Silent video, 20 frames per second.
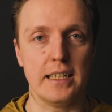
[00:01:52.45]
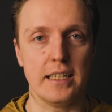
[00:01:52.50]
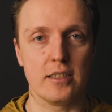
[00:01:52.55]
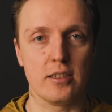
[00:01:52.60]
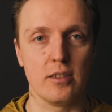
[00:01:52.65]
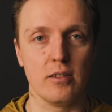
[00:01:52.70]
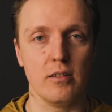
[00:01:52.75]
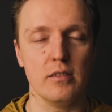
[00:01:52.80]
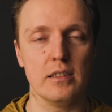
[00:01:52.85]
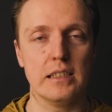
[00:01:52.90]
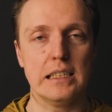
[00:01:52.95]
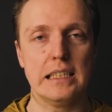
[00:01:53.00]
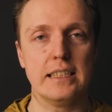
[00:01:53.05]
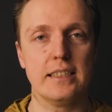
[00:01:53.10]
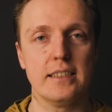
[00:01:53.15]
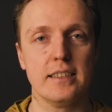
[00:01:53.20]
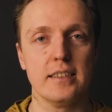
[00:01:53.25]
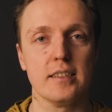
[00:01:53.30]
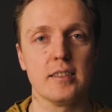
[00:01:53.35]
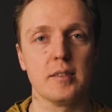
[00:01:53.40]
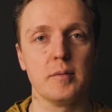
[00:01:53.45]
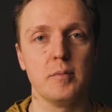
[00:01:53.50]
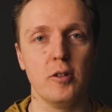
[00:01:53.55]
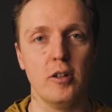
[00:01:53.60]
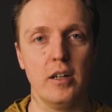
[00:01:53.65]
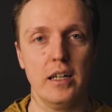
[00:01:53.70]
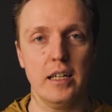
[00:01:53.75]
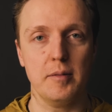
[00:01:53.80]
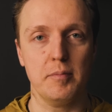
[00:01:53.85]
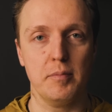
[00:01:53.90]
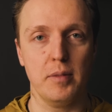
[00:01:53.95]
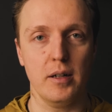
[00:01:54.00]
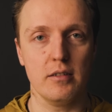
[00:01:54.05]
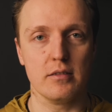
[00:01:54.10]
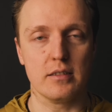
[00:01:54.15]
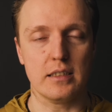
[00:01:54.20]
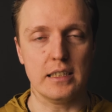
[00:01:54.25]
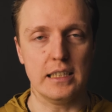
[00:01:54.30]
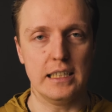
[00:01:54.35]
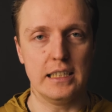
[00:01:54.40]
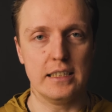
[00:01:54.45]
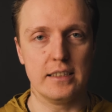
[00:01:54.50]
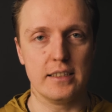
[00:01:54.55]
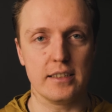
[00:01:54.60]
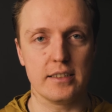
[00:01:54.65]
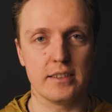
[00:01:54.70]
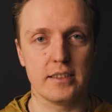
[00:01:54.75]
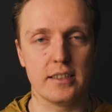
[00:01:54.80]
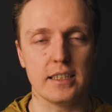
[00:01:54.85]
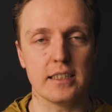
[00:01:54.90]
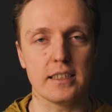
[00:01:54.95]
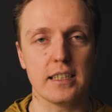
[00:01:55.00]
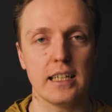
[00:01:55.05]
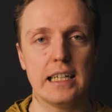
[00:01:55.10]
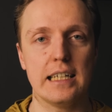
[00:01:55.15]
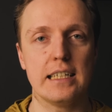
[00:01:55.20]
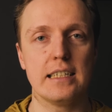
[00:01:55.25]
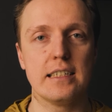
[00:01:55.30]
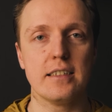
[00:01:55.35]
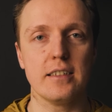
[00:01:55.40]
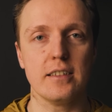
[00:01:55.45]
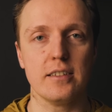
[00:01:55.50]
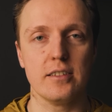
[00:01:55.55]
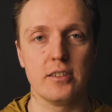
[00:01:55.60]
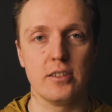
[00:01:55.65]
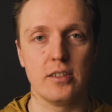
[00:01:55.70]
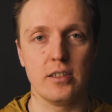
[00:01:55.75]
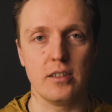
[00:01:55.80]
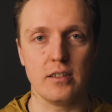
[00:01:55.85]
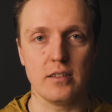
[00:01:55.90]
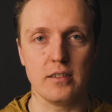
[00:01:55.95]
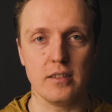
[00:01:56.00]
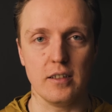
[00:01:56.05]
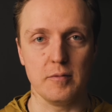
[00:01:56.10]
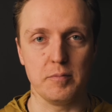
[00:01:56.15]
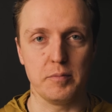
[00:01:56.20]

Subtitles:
at all, it is more about industries and internal